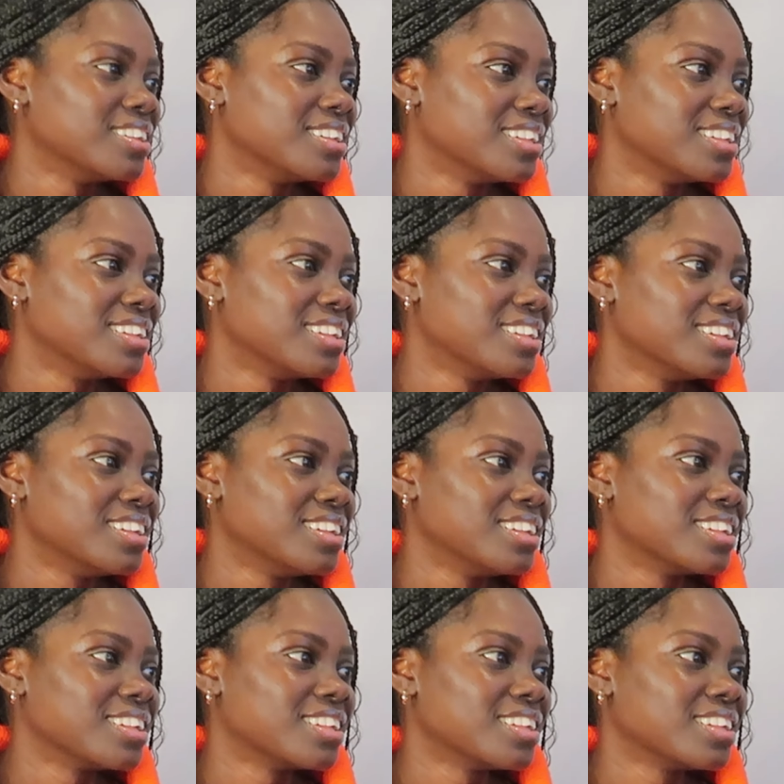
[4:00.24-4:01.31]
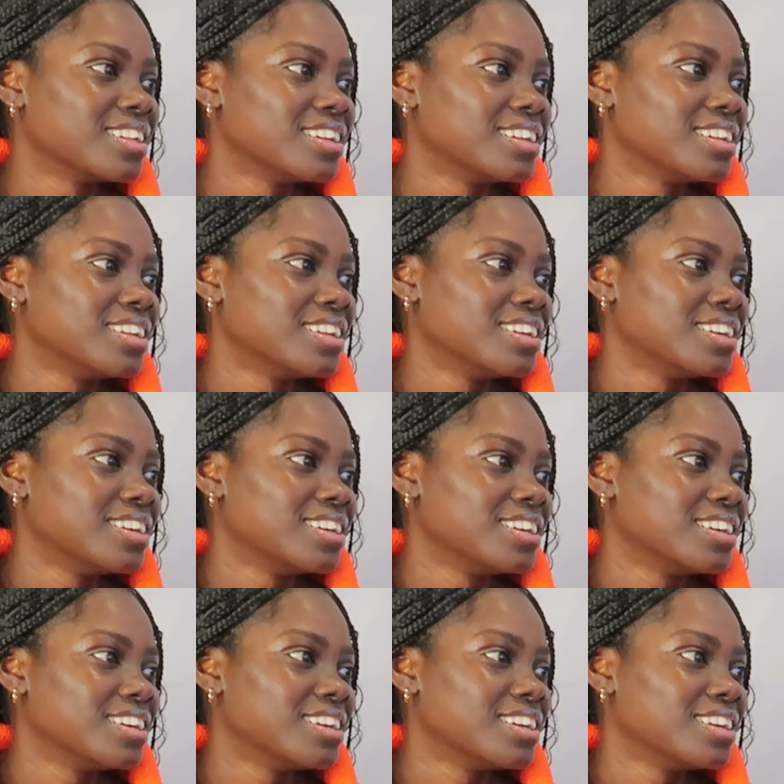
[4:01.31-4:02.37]

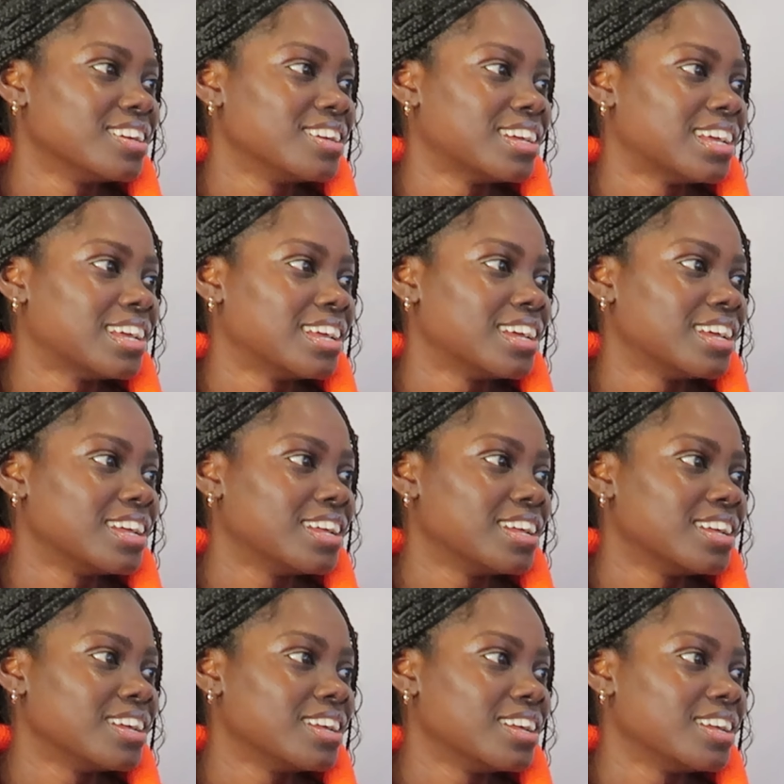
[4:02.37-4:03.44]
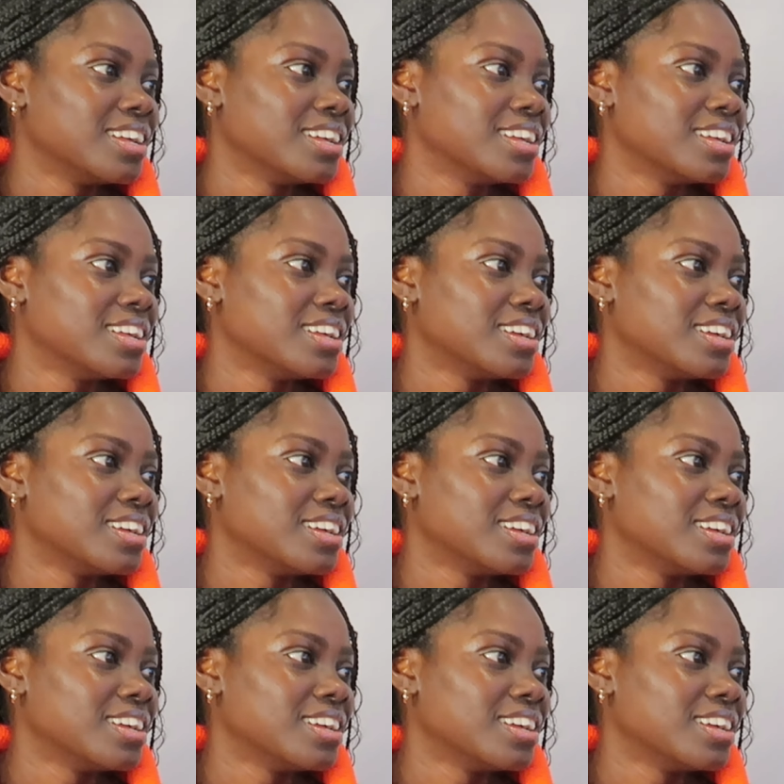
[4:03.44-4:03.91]
No words are spoken by the person on screen.